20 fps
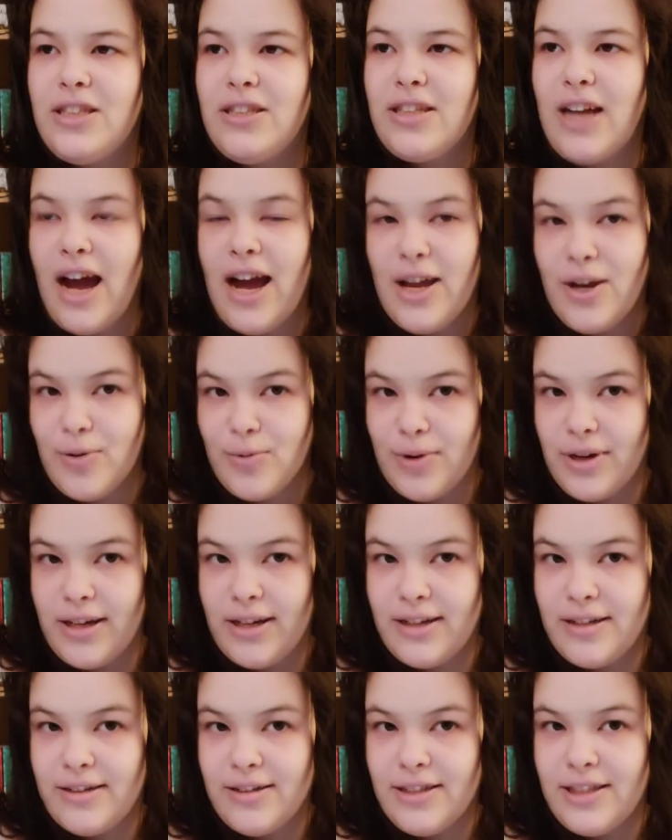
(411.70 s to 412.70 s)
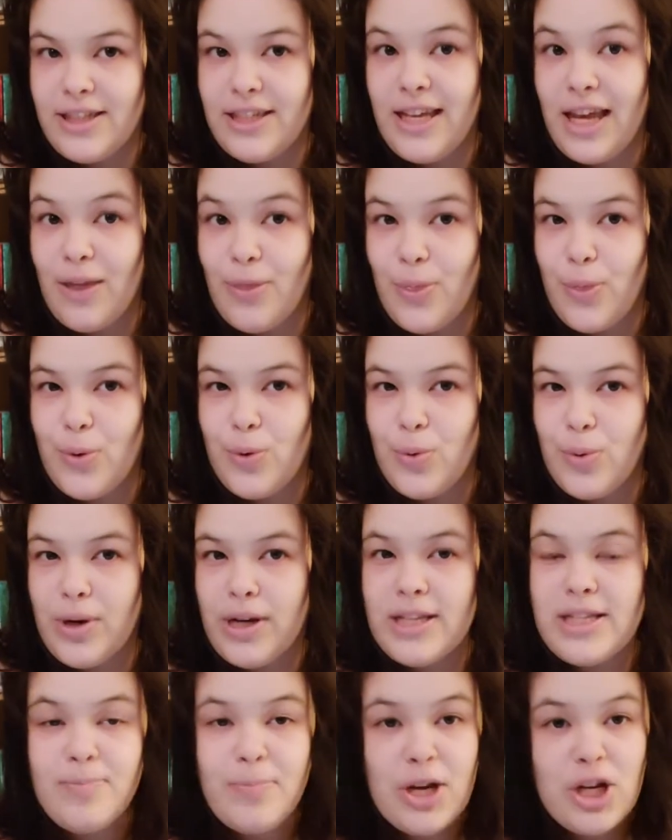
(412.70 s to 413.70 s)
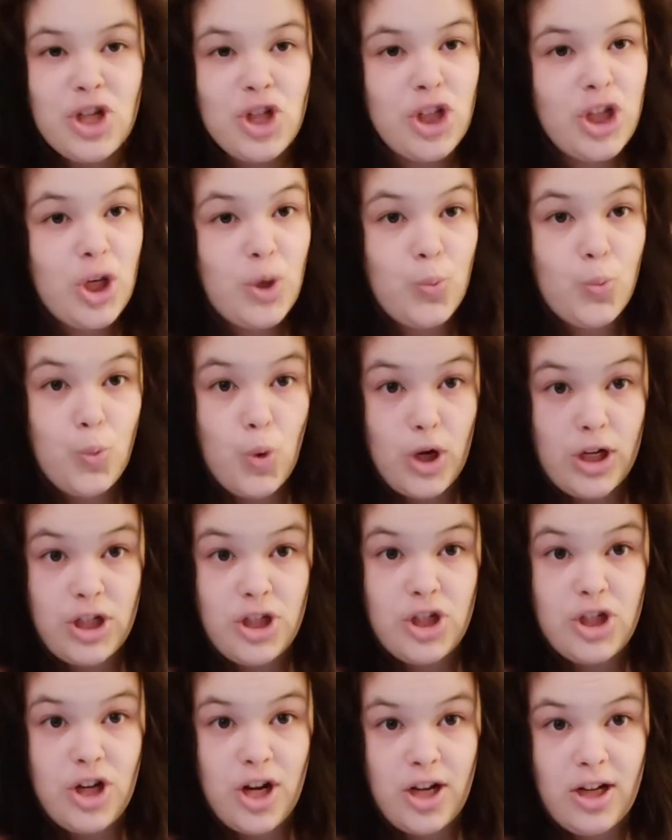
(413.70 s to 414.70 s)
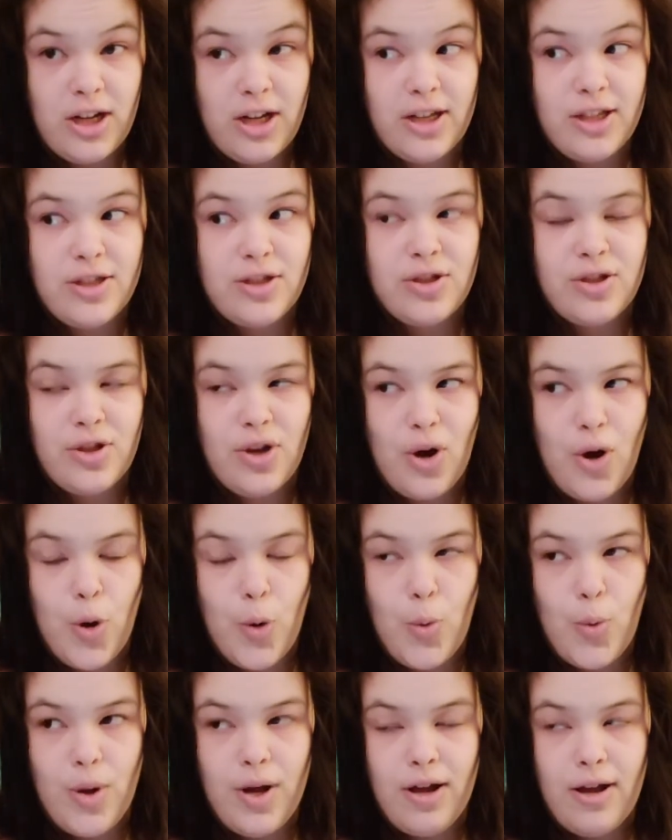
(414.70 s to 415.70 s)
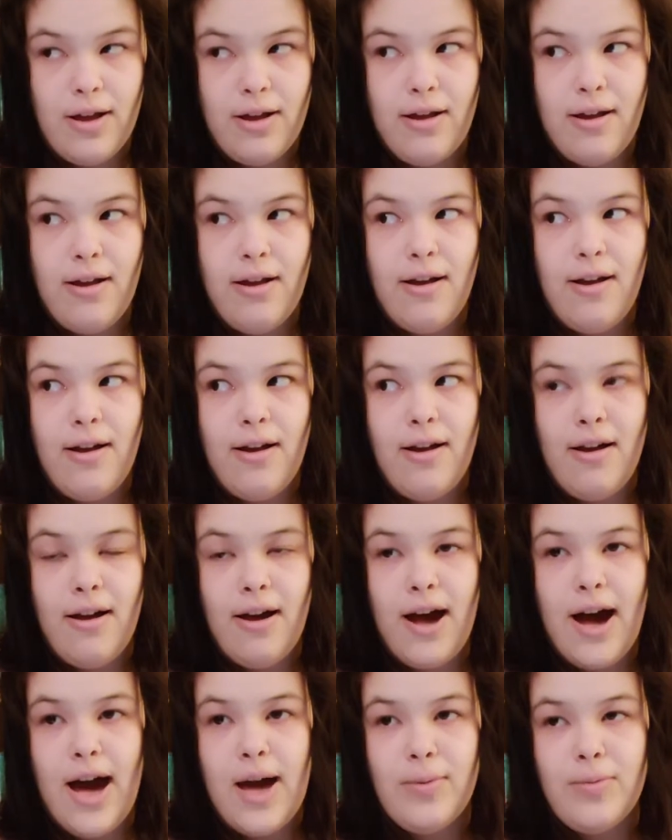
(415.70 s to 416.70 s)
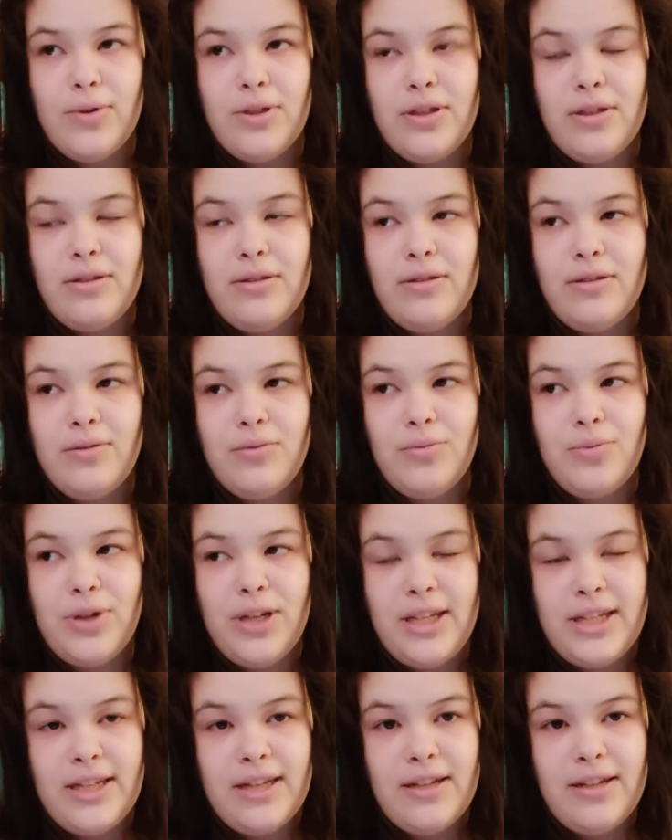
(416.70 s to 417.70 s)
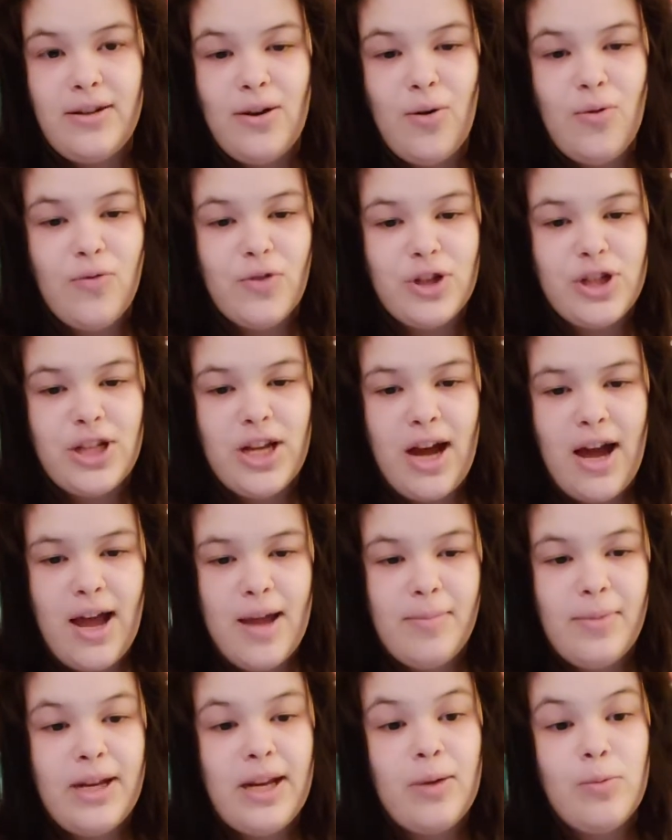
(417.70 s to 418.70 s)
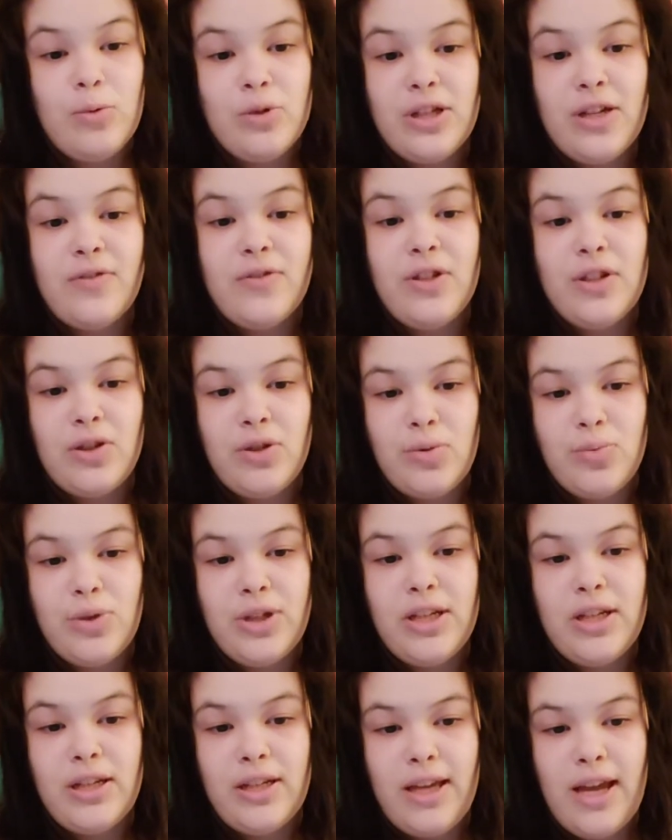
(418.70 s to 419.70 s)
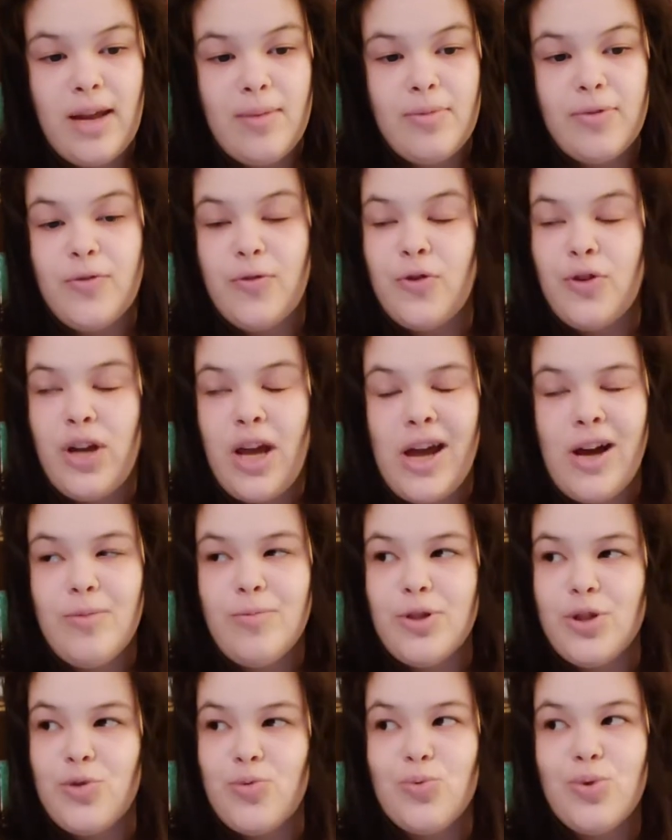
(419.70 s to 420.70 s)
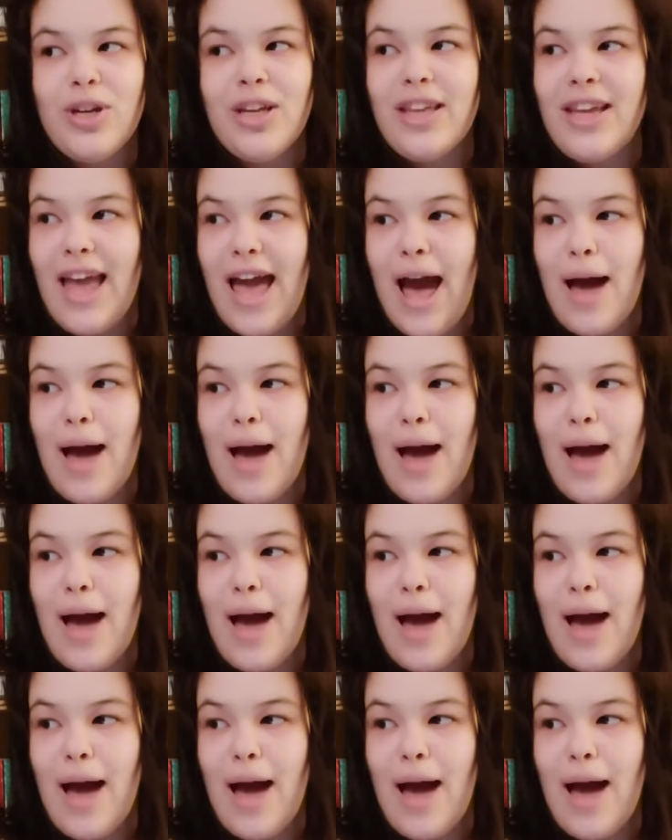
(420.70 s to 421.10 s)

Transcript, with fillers: tiring to get through it, especially in one chunk. So I would read it over time, and I will definitely read it again, but for now I'm just really